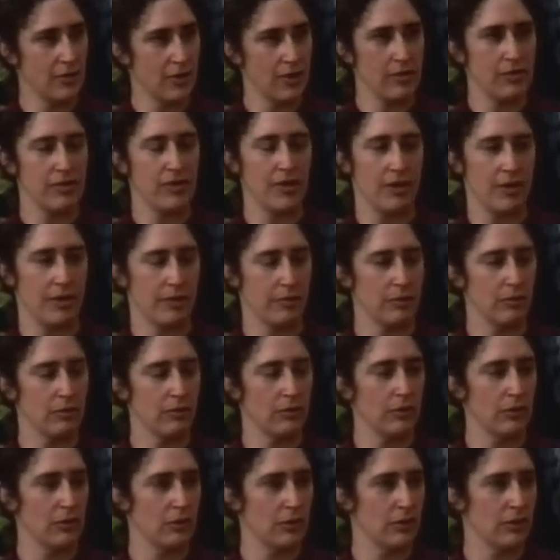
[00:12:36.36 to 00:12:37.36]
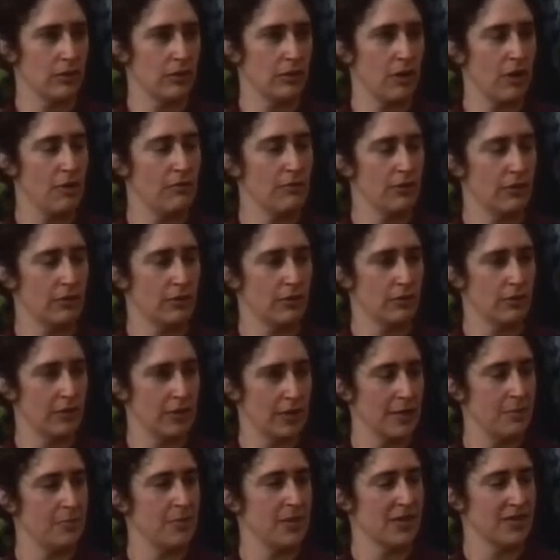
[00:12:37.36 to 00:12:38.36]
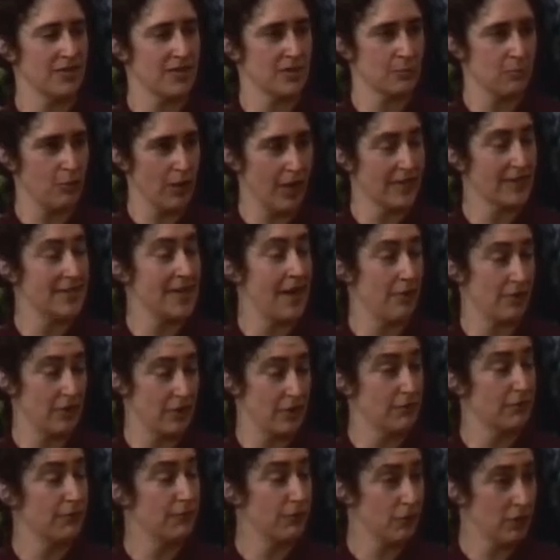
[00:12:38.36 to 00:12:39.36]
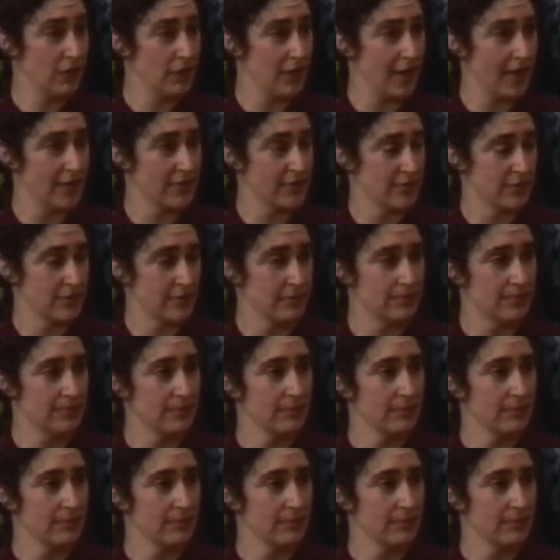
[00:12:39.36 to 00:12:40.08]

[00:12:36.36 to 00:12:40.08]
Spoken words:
the clover clippings break down into fertilizer.